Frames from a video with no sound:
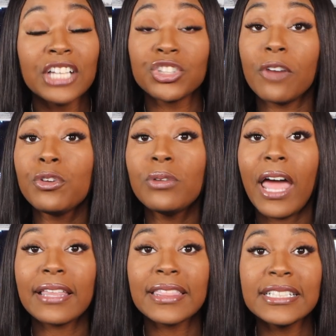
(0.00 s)
So if you
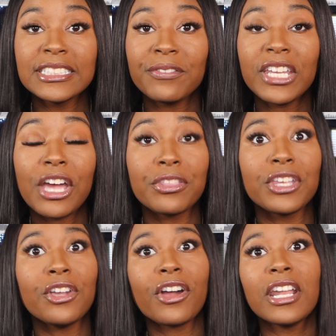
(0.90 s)
like this video,
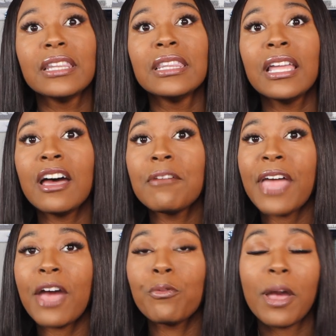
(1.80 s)
then you're going to
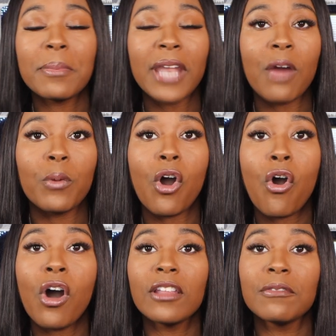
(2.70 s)
love that webinar with
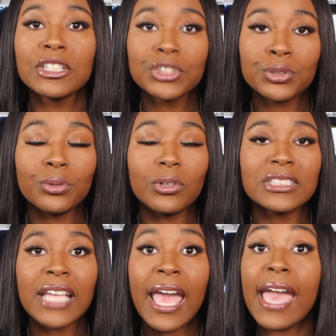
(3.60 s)
all of the
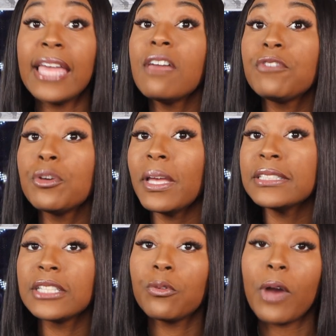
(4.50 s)
tools. And if you
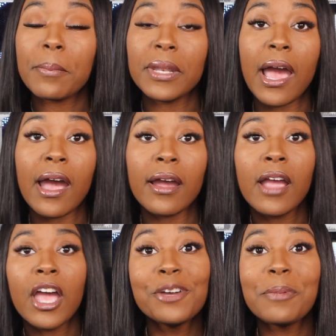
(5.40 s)
missed the
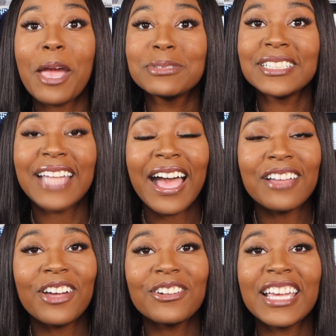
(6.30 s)
webinar, you'll be able to
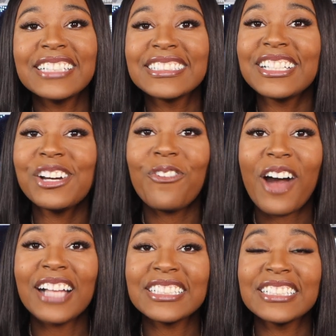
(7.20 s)
download it and still
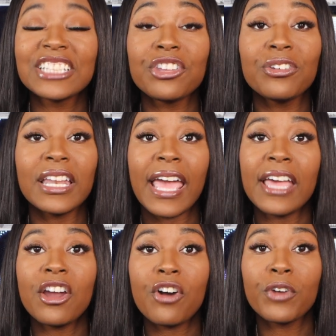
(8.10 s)
watch it. So you can
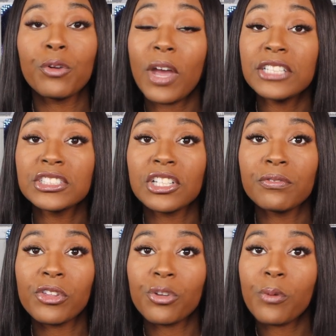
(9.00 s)
head over and
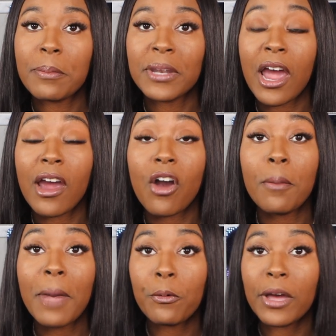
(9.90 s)
register for the webinar
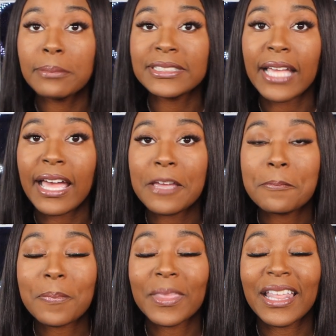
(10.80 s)
on my
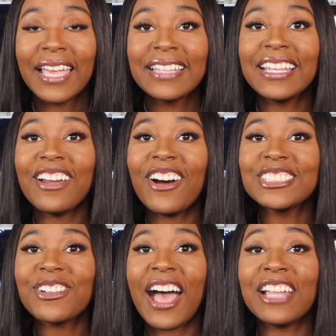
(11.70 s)
website. Then
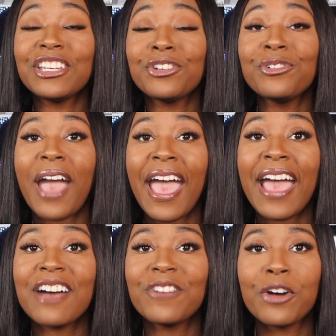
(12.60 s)
also I do
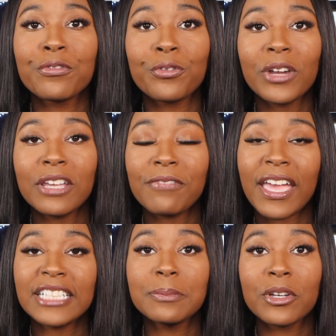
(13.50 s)
have a free
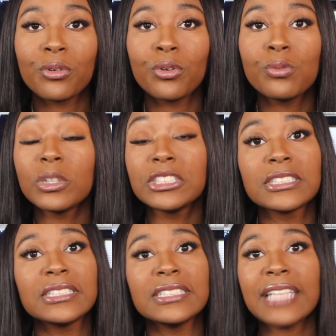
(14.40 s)
Facebook group,
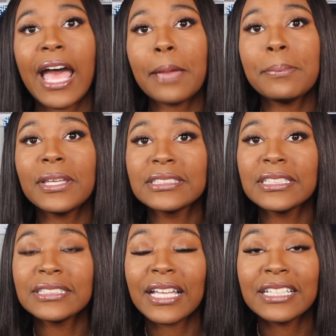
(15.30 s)
which is the Side
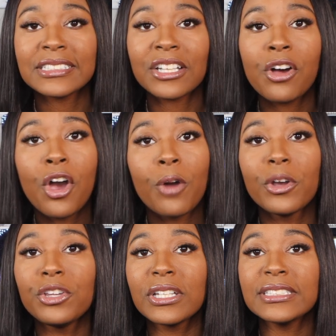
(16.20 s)
Business Hustle,
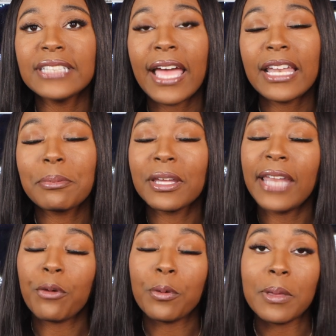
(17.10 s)
where you can sign up,
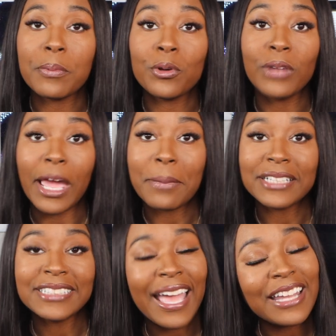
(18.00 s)
connect with people who like
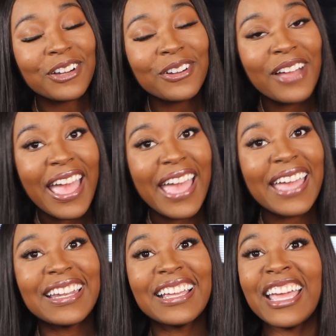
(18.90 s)
my channel.
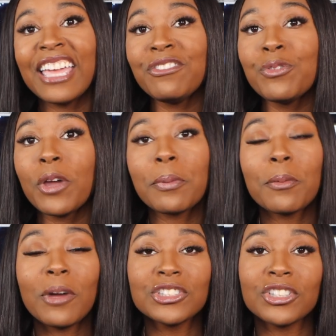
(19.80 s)
And if you want to
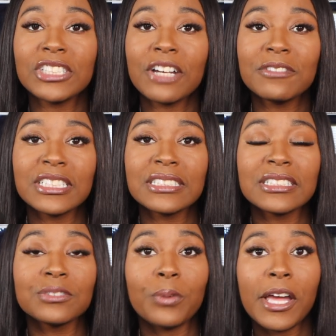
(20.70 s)
promote your
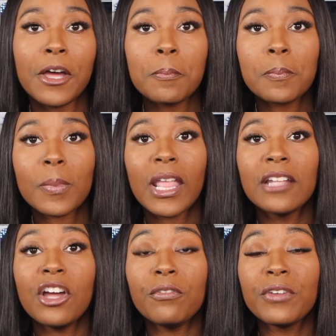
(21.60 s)
services as well,
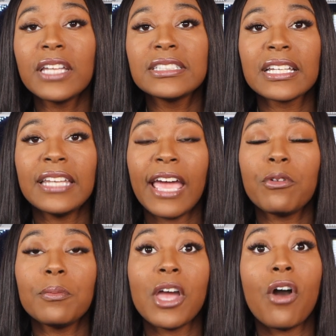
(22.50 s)
don't forget to
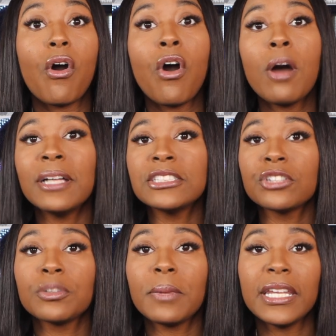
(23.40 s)
connect with me on all my
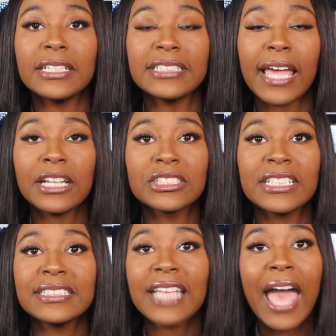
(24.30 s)
social media
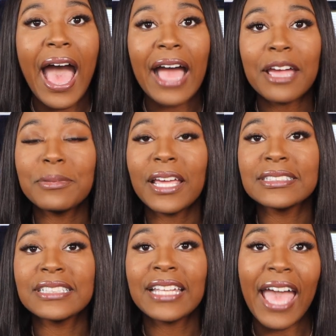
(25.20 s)
channels. It's I am
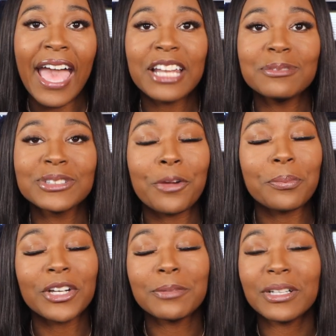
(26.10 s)
Destiny Adams
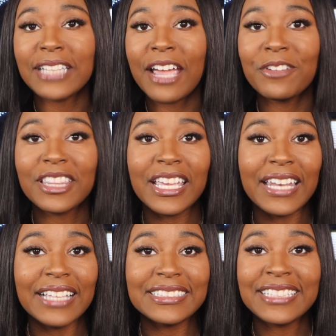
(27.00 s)
on pretty much
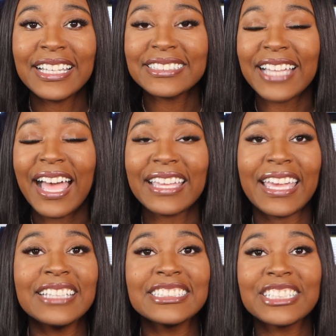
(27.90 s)
everything. That's
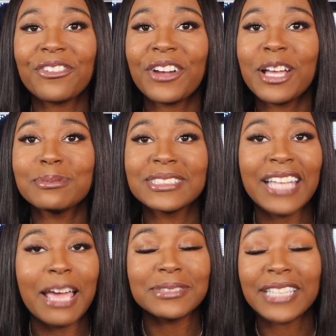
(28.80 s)
TikTok, Instagram,
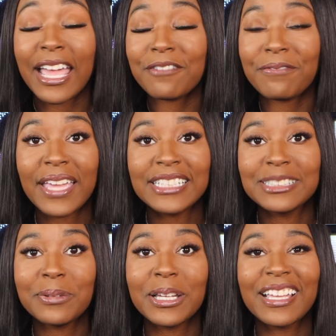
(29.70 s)
Snapchat,
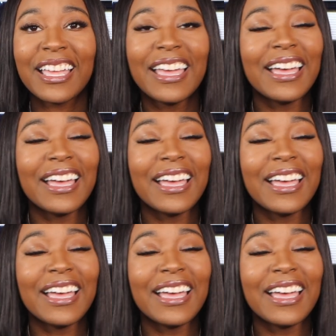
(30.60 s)
Facebook.